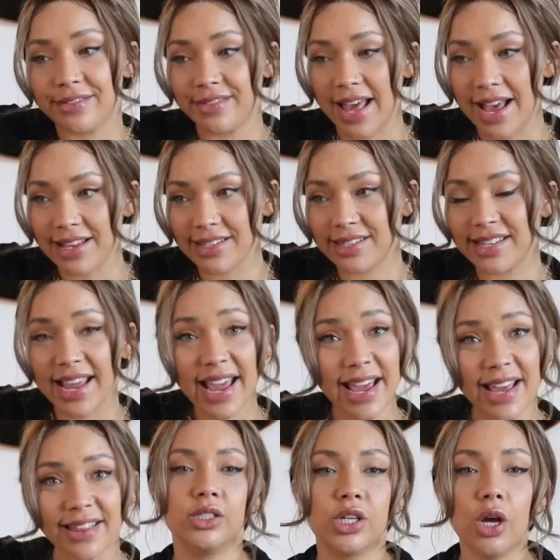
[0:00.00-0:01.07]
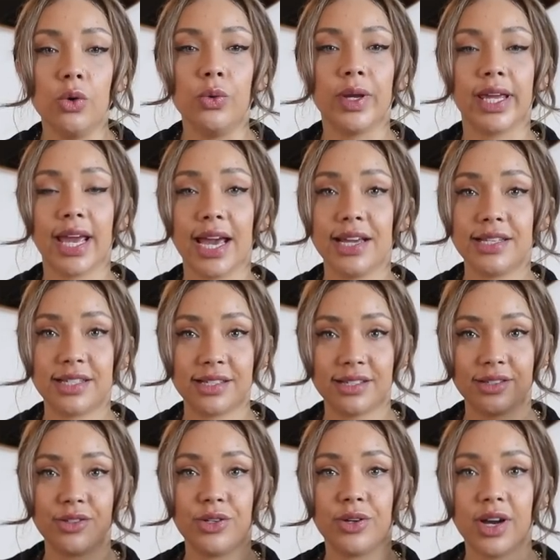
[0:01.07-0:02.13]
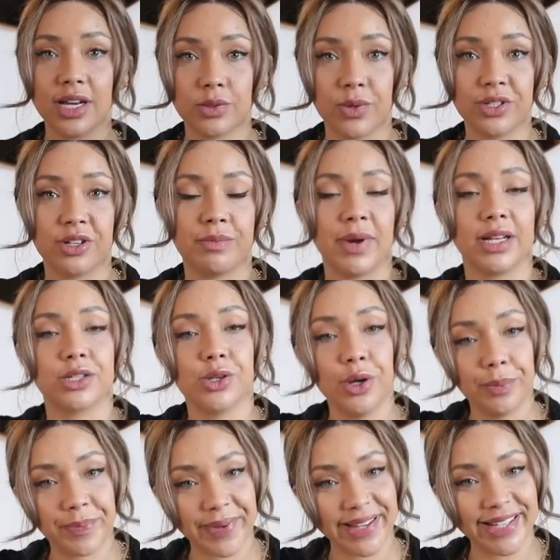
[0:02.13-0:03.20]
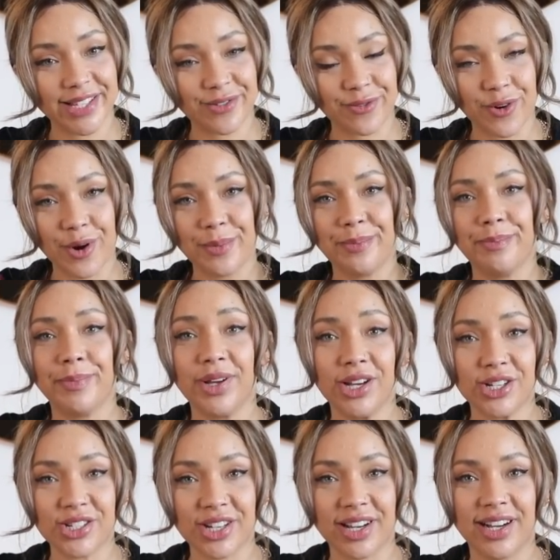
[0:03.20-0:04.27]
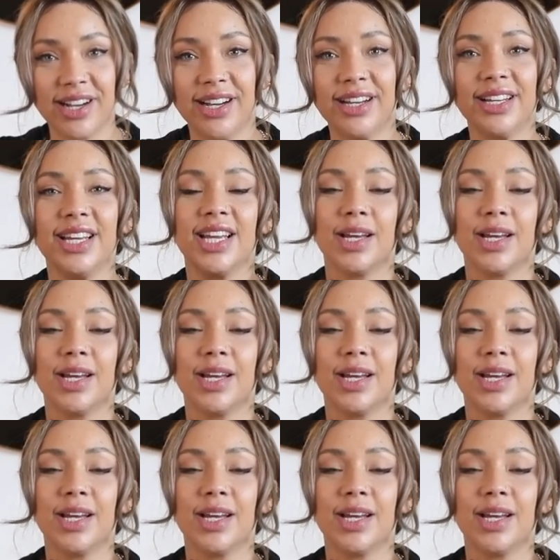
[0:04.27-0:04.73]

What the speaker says: That's it. And, oh, in case you guys wondered, my top is from Bershka.